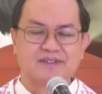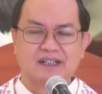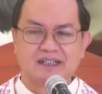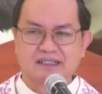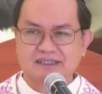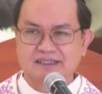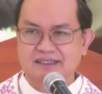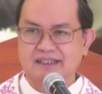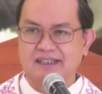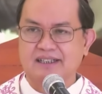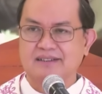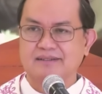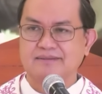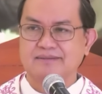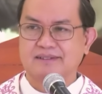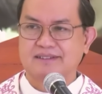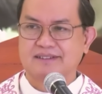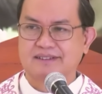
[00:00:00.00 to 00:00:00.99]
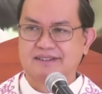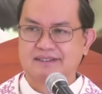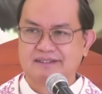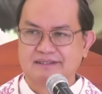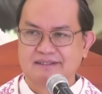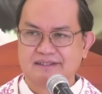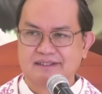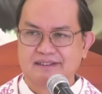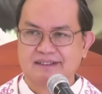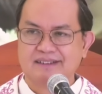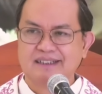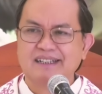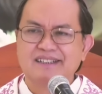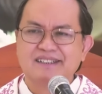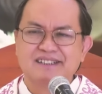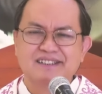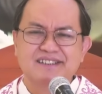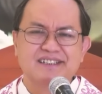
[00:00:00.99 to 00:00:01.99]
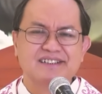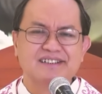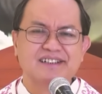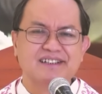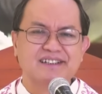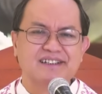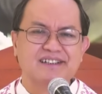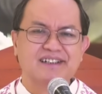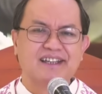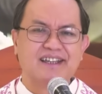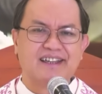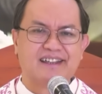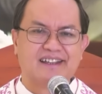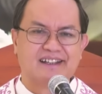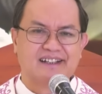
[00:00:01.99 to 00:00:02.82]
ourselves. Nandiyan na yan eh.